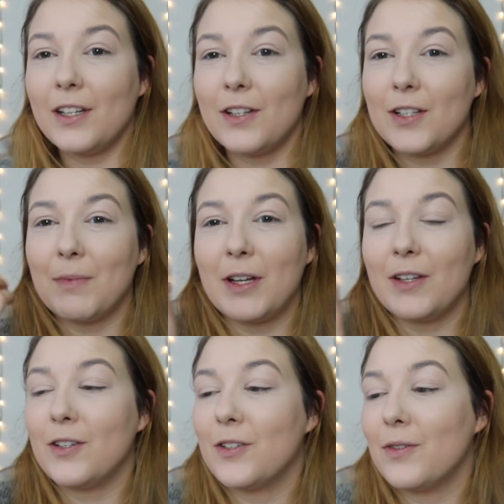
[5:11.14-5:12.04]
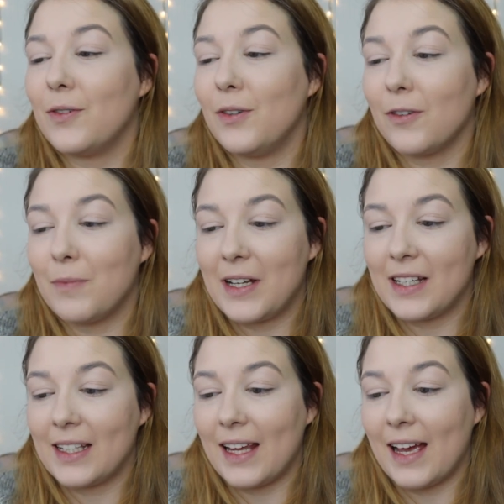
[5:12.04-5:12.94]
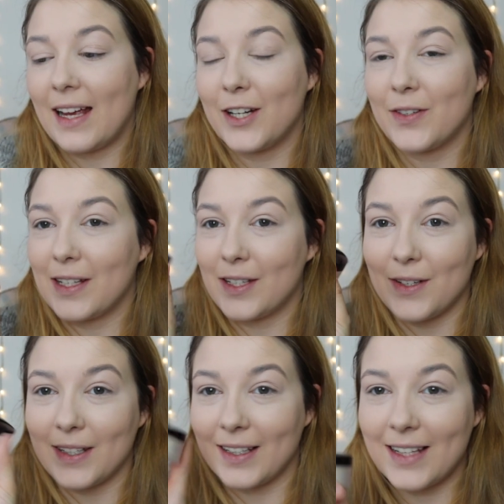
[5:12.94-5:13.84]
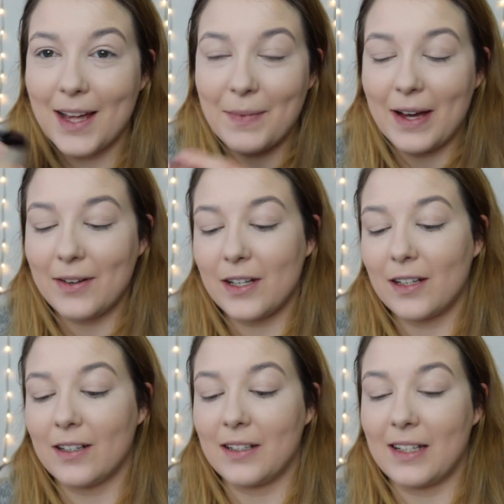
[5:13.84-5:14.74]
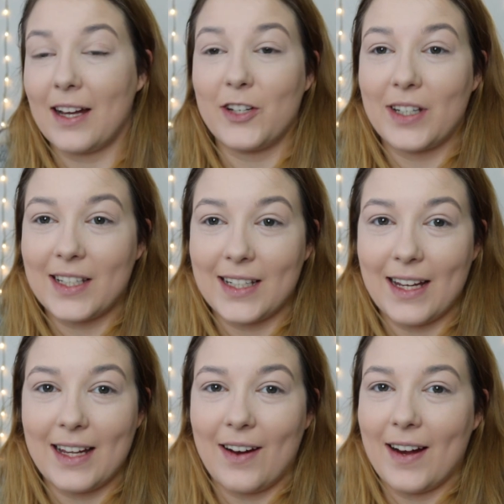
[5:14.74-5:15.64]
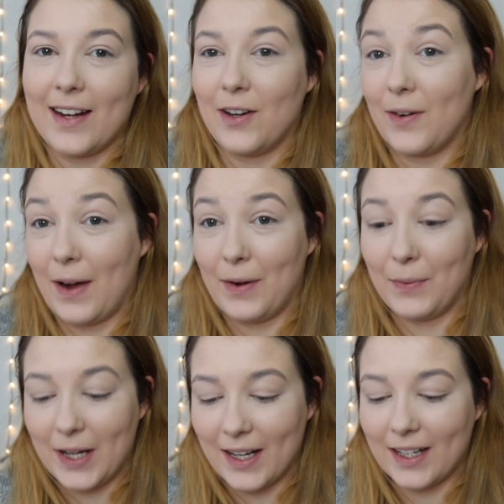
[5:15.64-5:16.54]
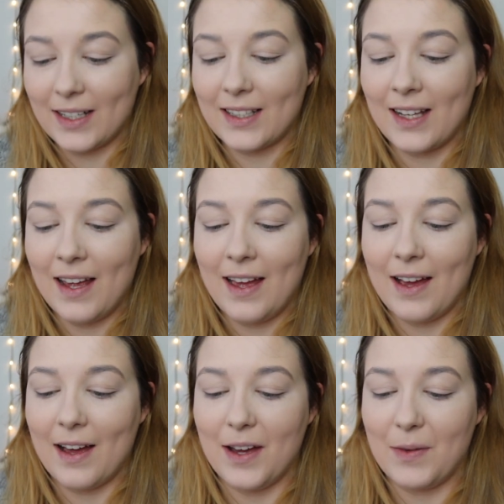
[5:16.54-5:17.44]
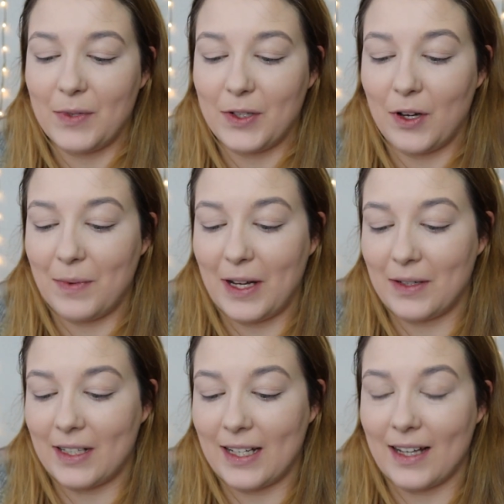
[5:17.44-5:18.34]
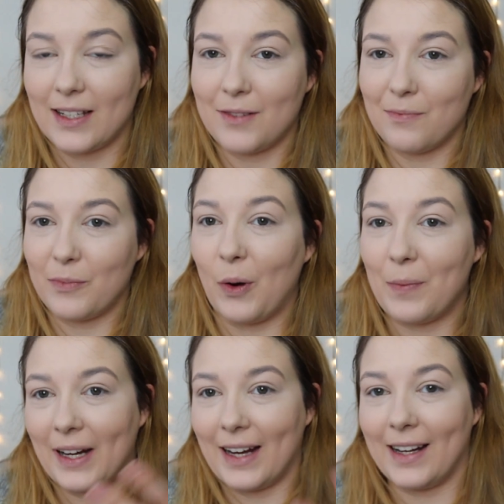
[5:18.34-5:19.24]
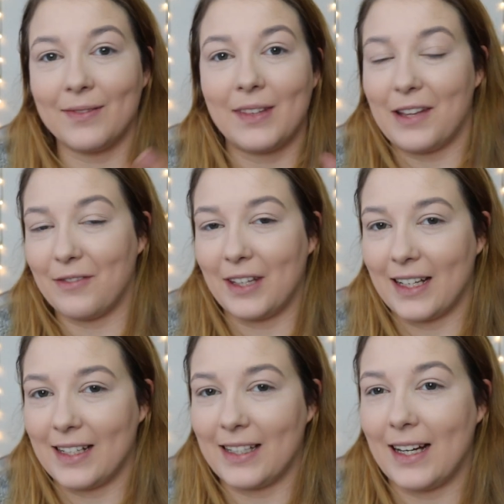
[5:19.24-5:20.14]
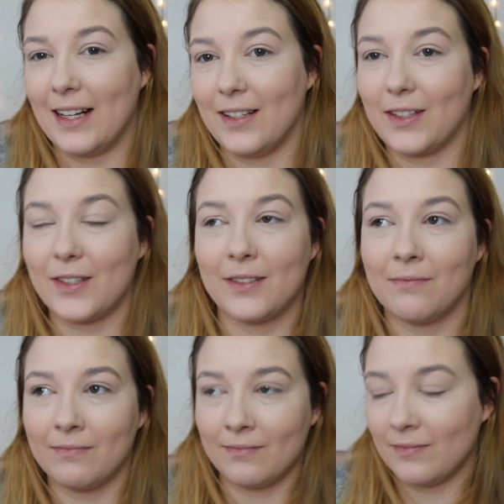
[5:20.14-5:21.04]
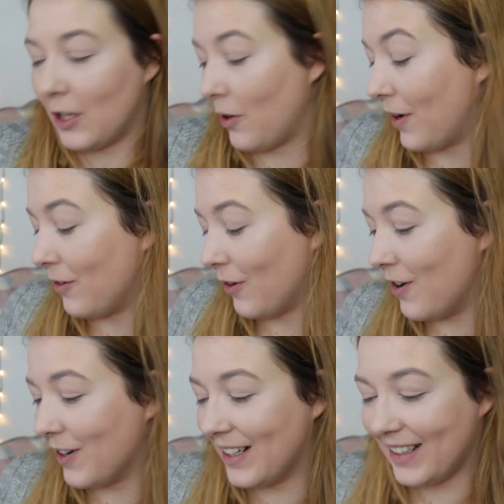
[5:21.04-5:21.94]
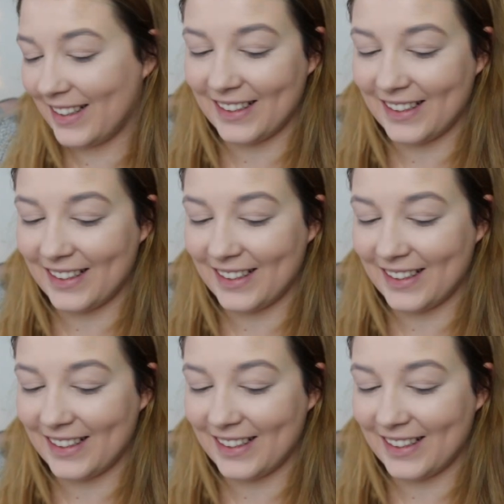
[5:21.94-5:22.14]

gonna use my usual Laura Mercier translucent setting powder because I trust it, I know how it works, so I'll be able to test properly if the concealer's going wrong.